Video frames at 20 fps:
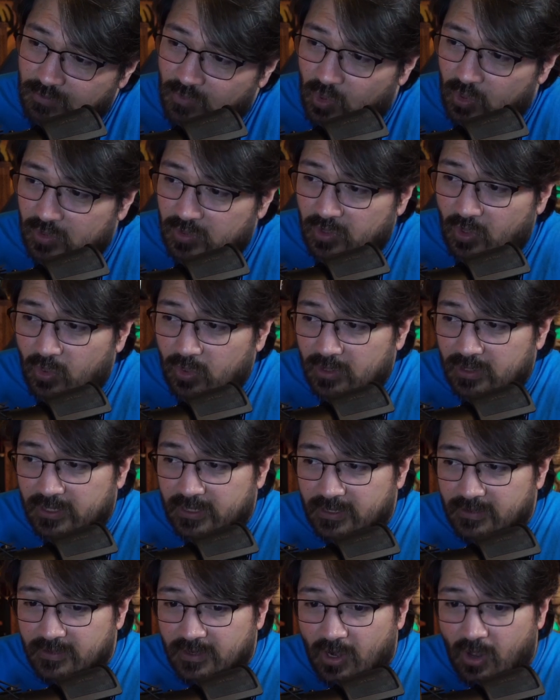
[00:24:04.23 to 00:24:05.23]
more
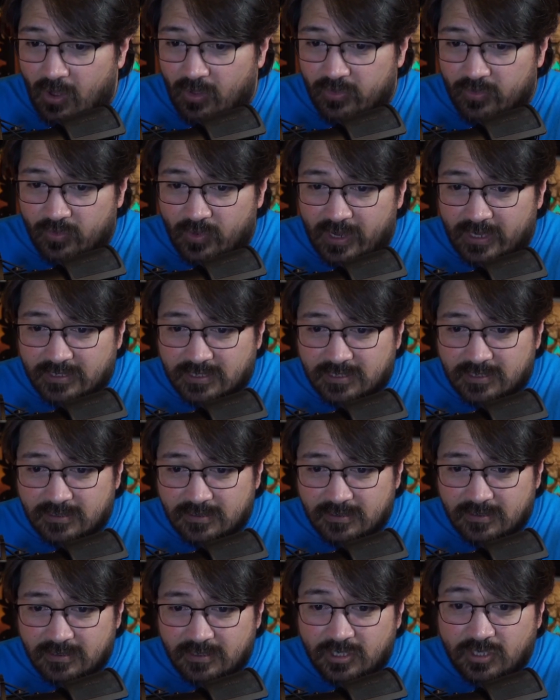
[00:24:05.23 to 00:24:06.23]
lordly than all the rest.
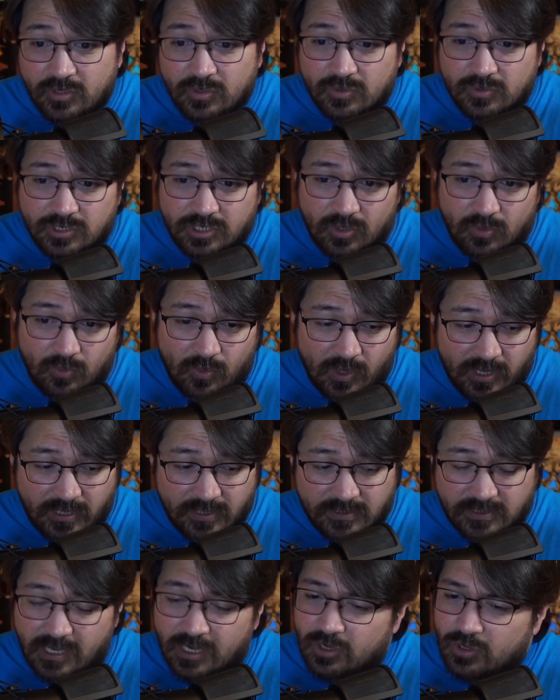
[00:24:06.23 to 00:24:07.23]
Huge it
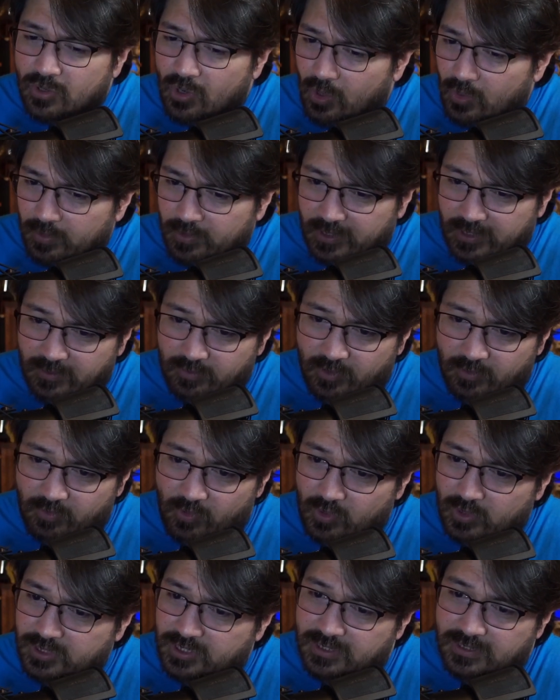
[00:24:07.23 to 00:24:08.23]
was, and nobly
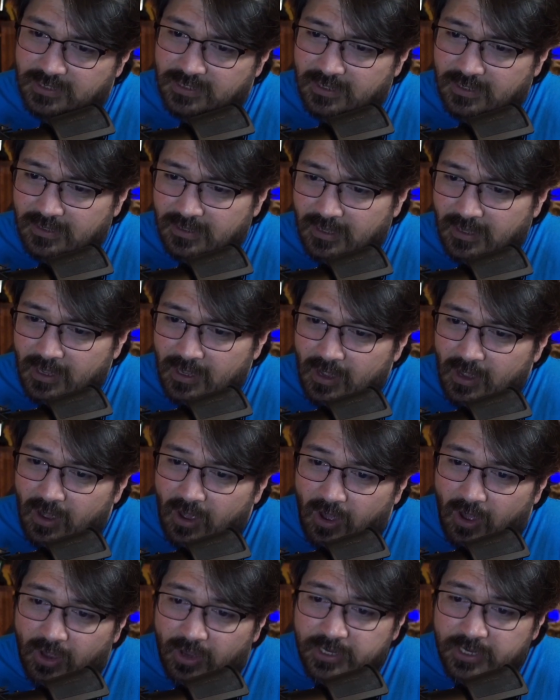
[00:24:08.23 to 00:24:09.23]
proportioned.
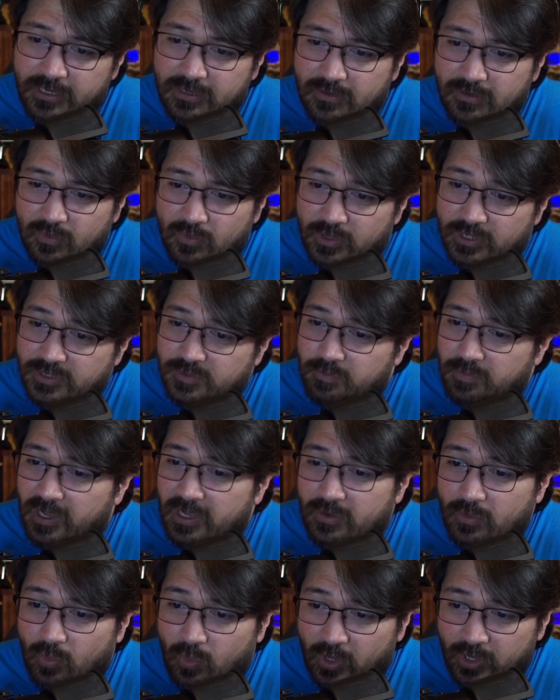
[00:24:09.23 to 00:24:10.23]
On it was
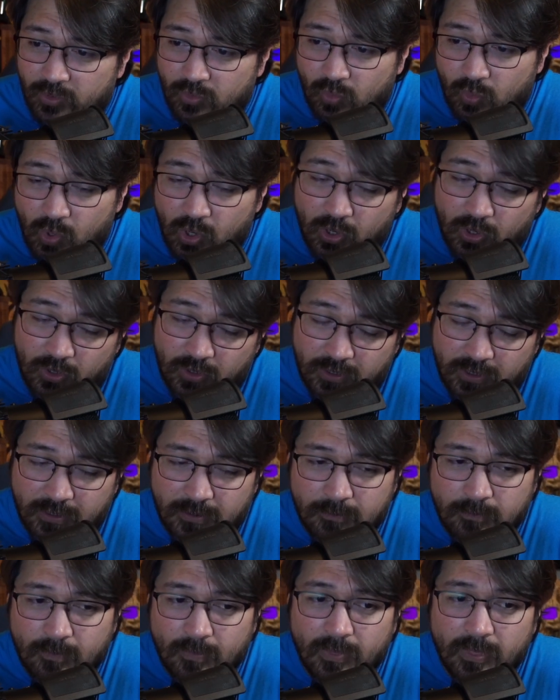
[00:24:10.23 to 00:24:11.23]
but one word:
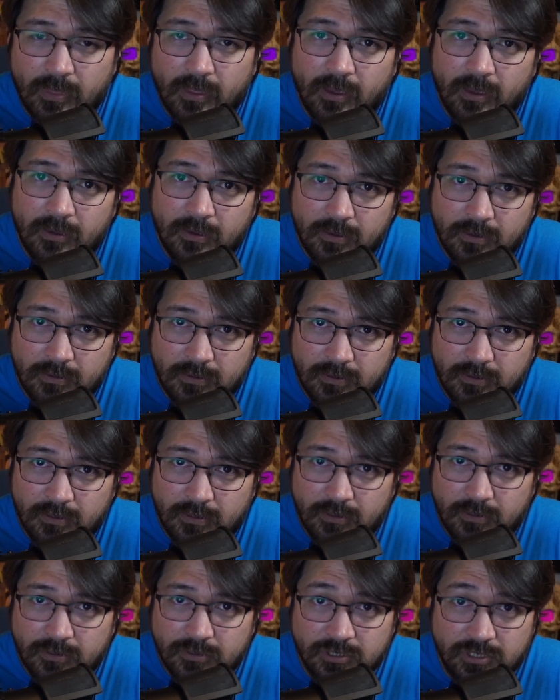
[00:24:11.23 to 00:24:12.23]

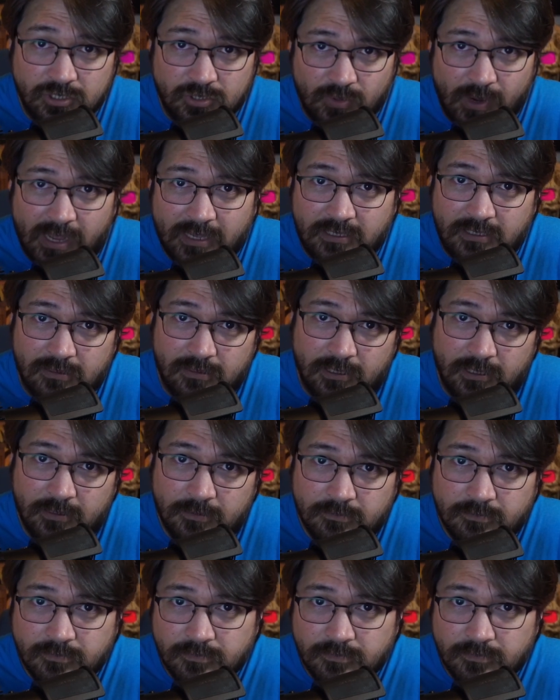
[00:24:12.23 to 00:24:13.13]
Dracula.